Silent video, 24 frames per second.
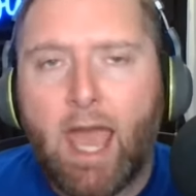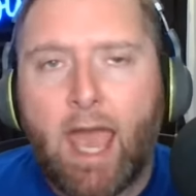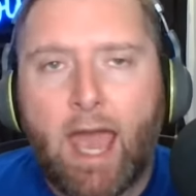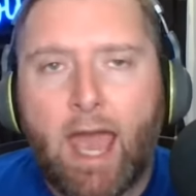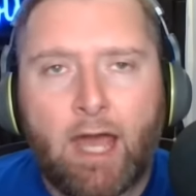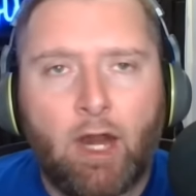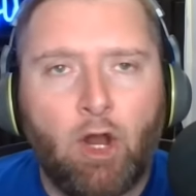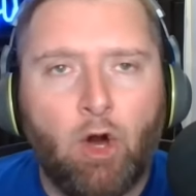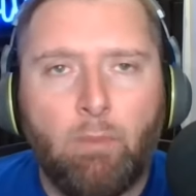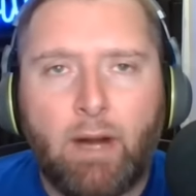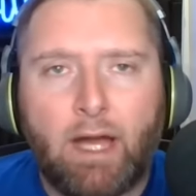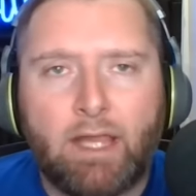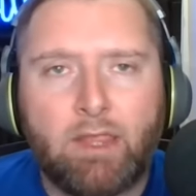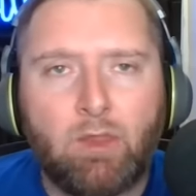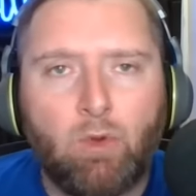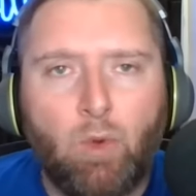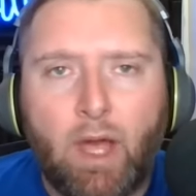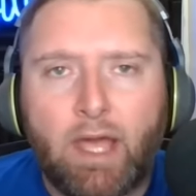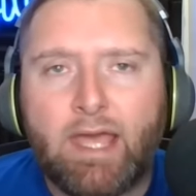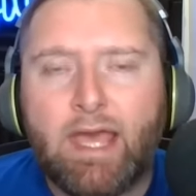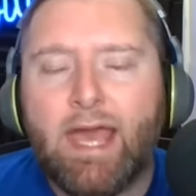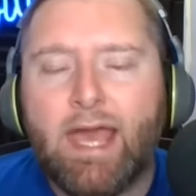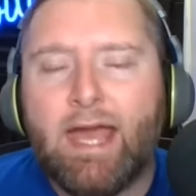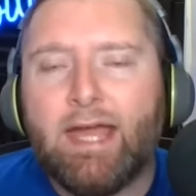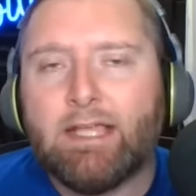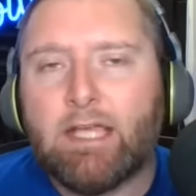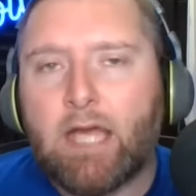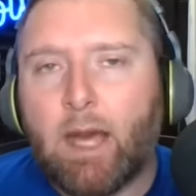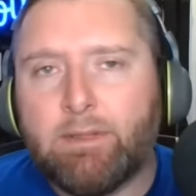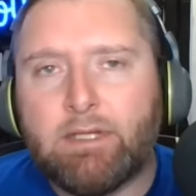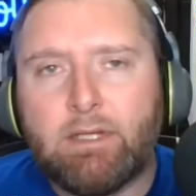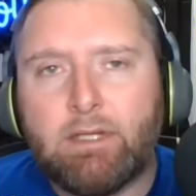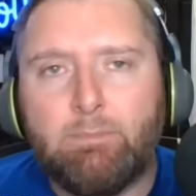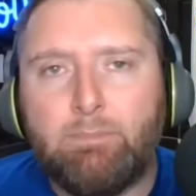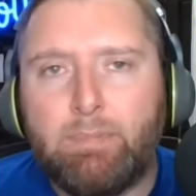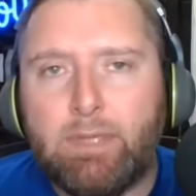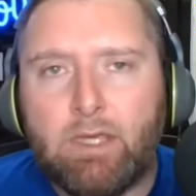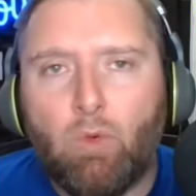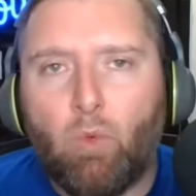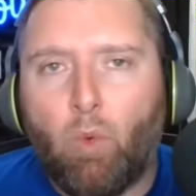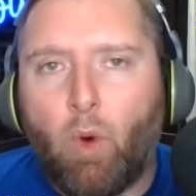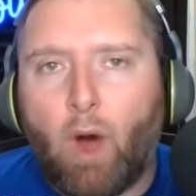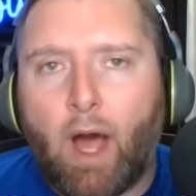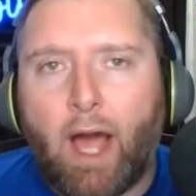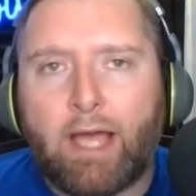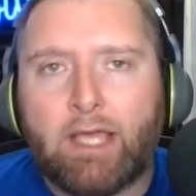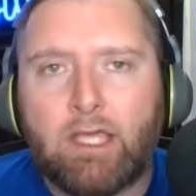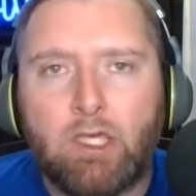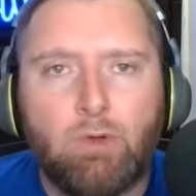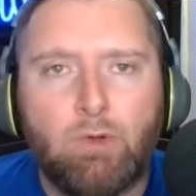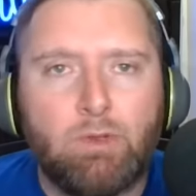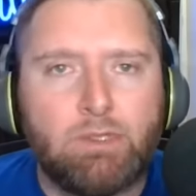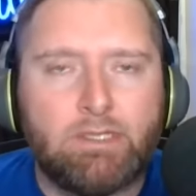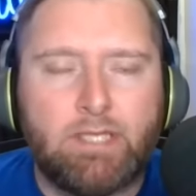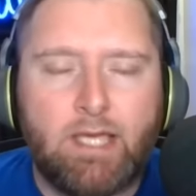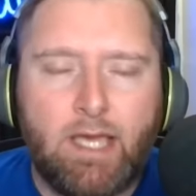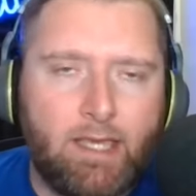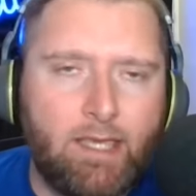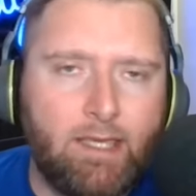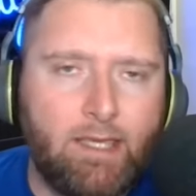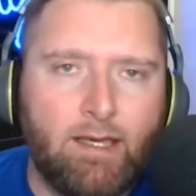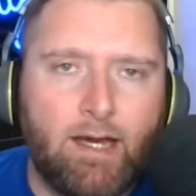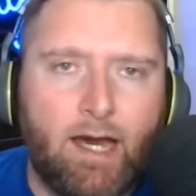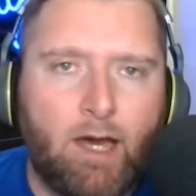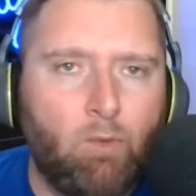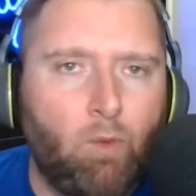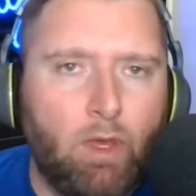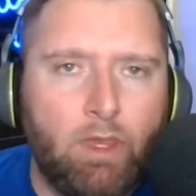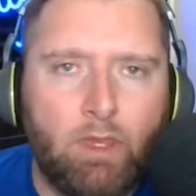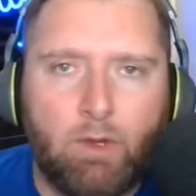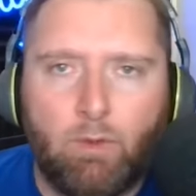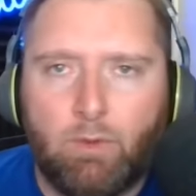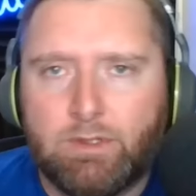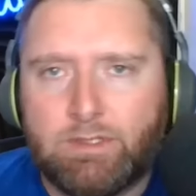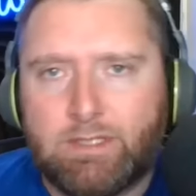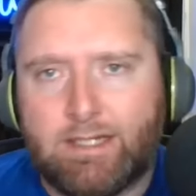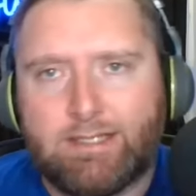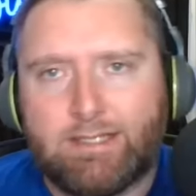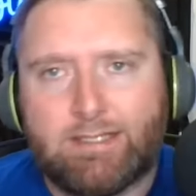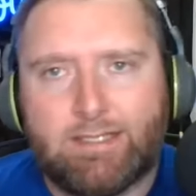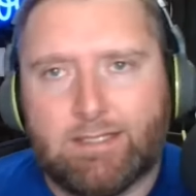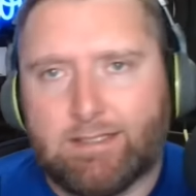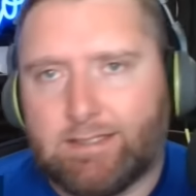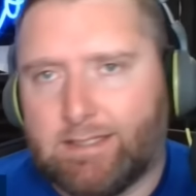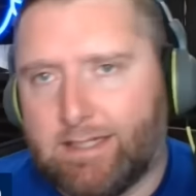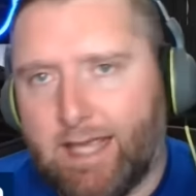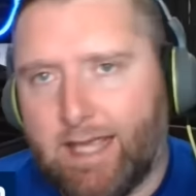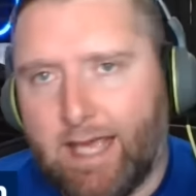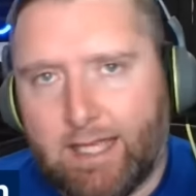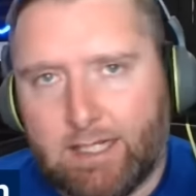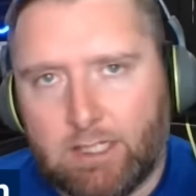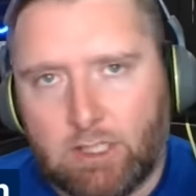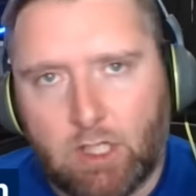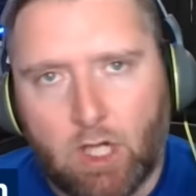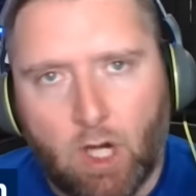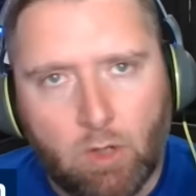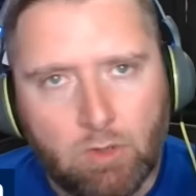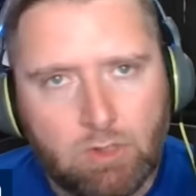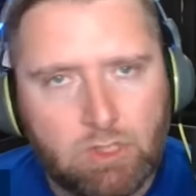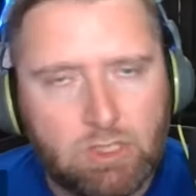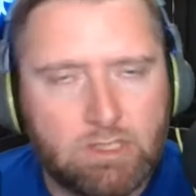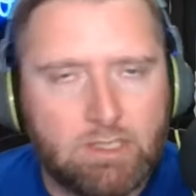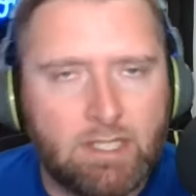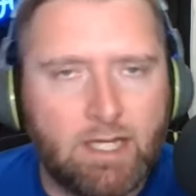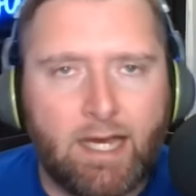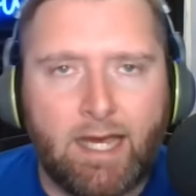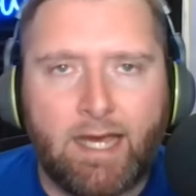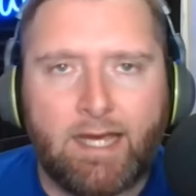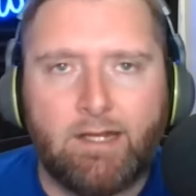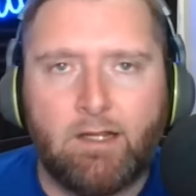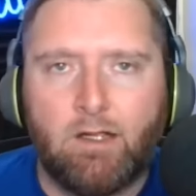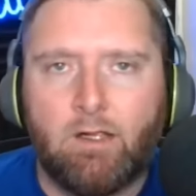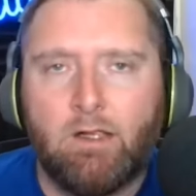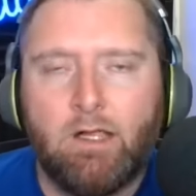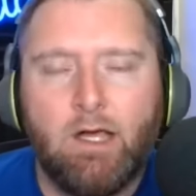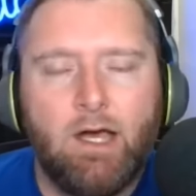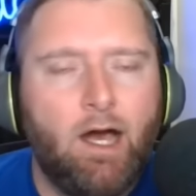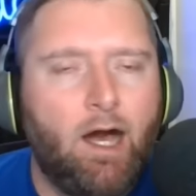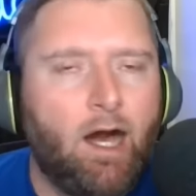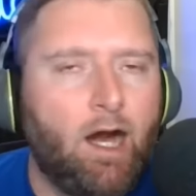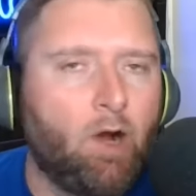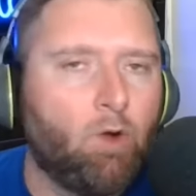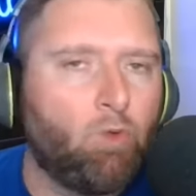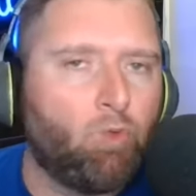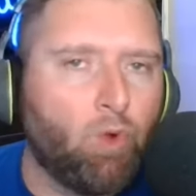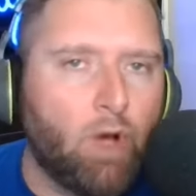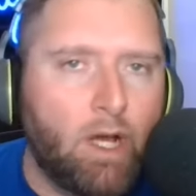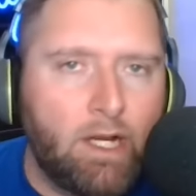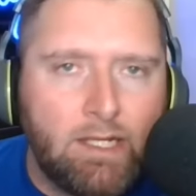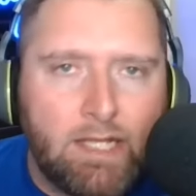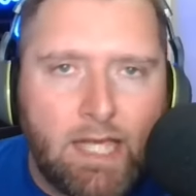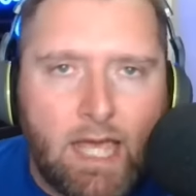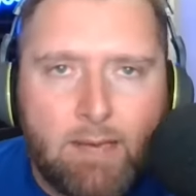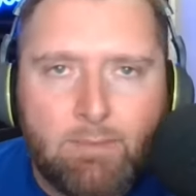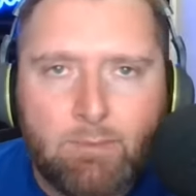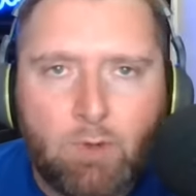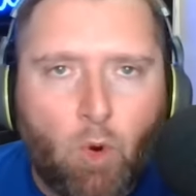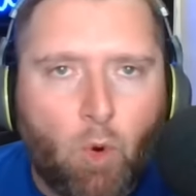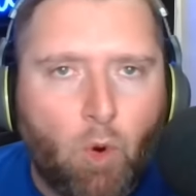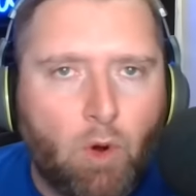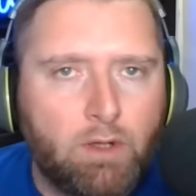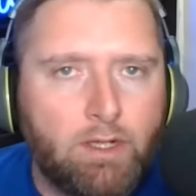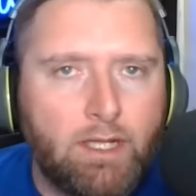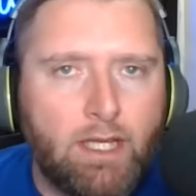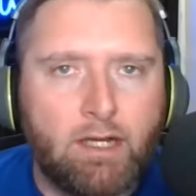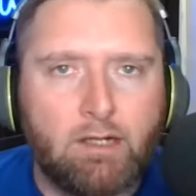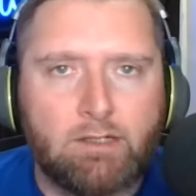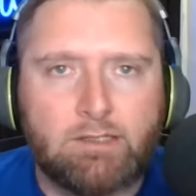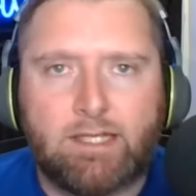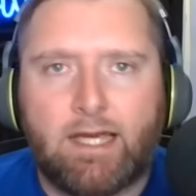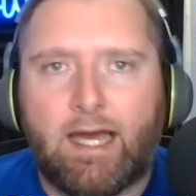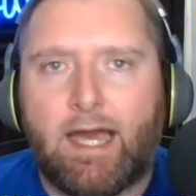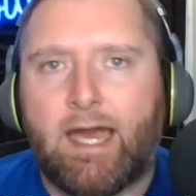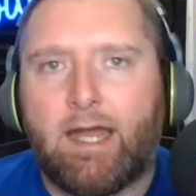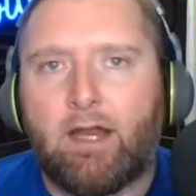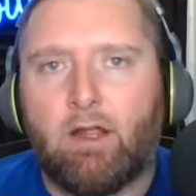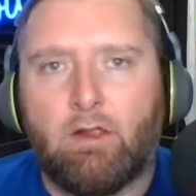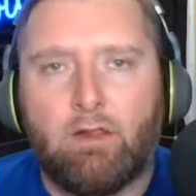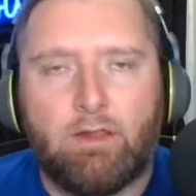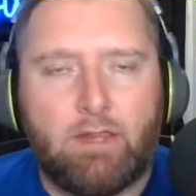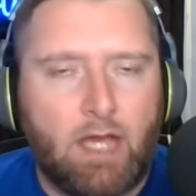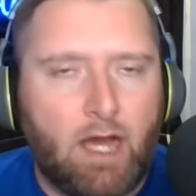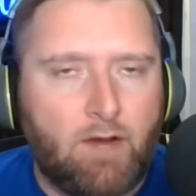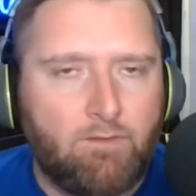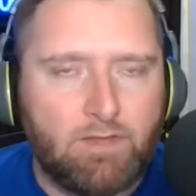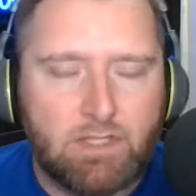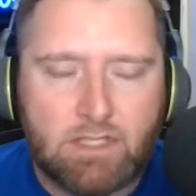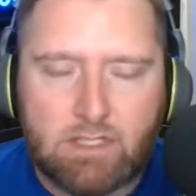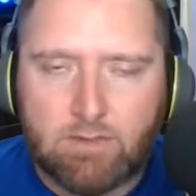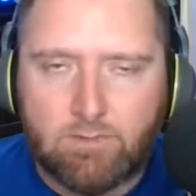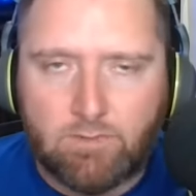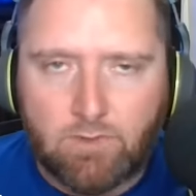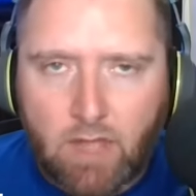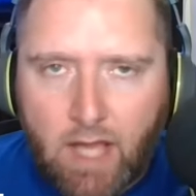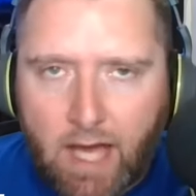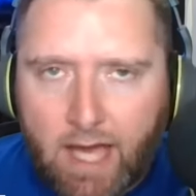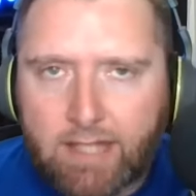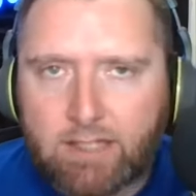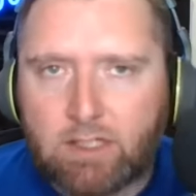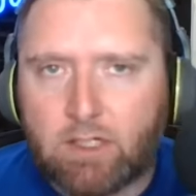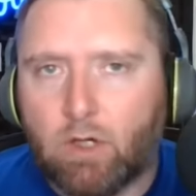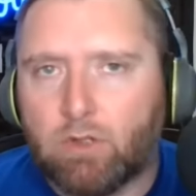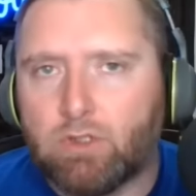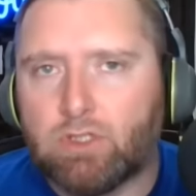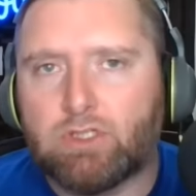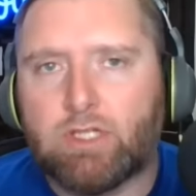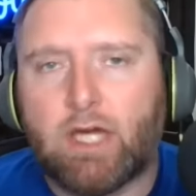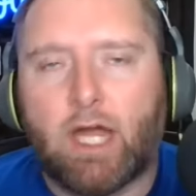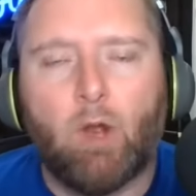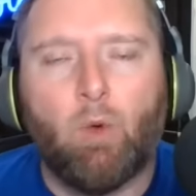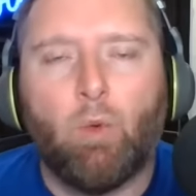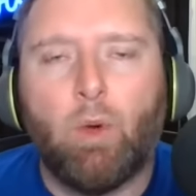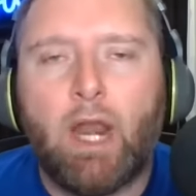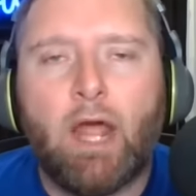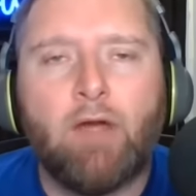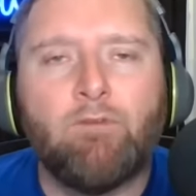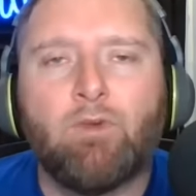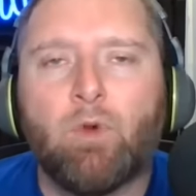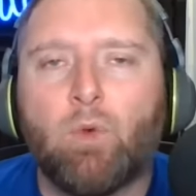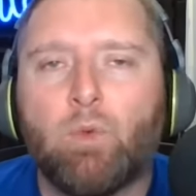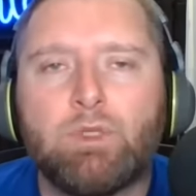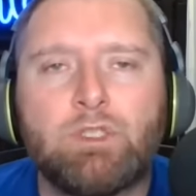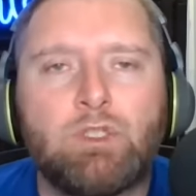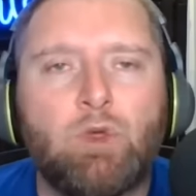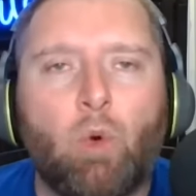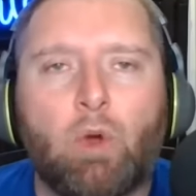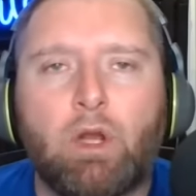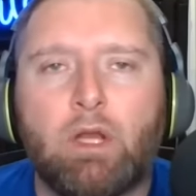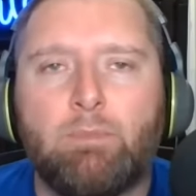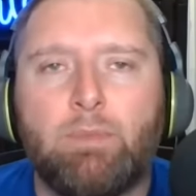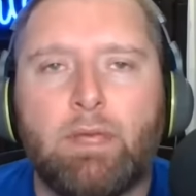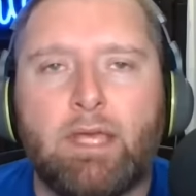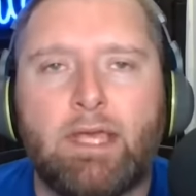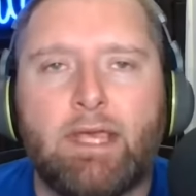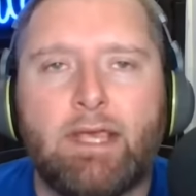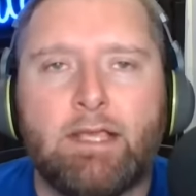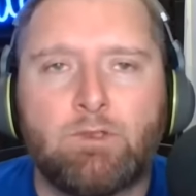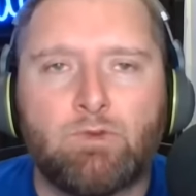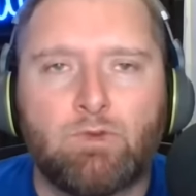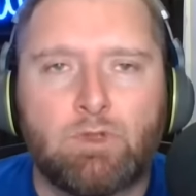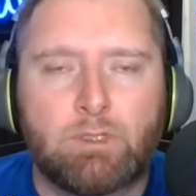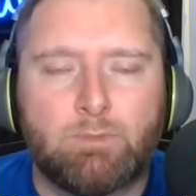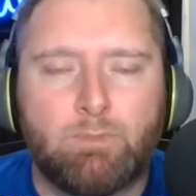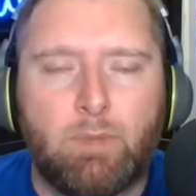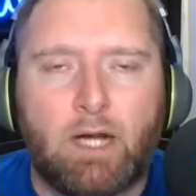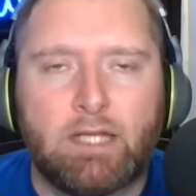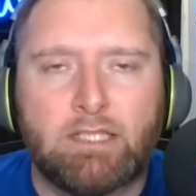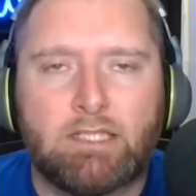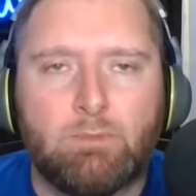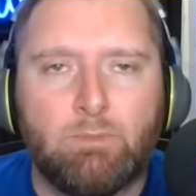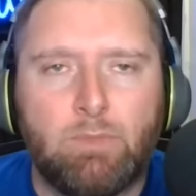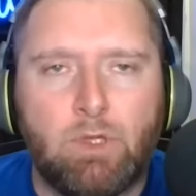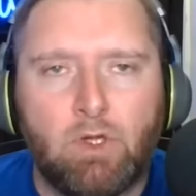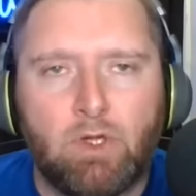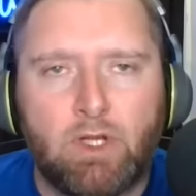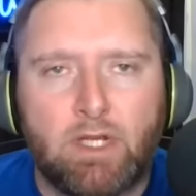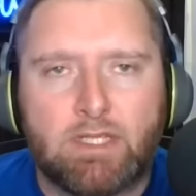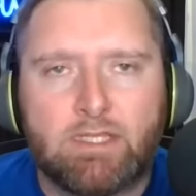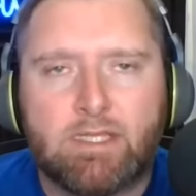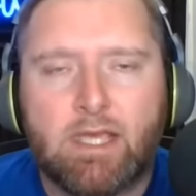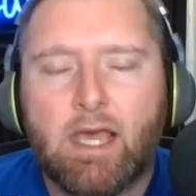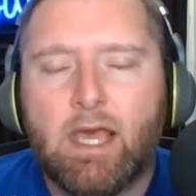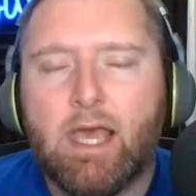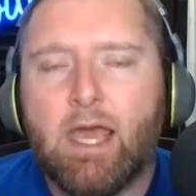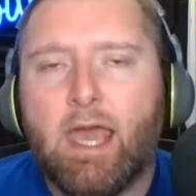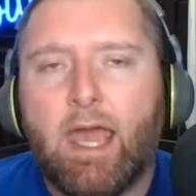And oh, by the way, coming to BYU and taking on, whether it was an assistant head coach title, a run game coordinator title, the offensive line coach title, whatever it was going to be, his responsibilities,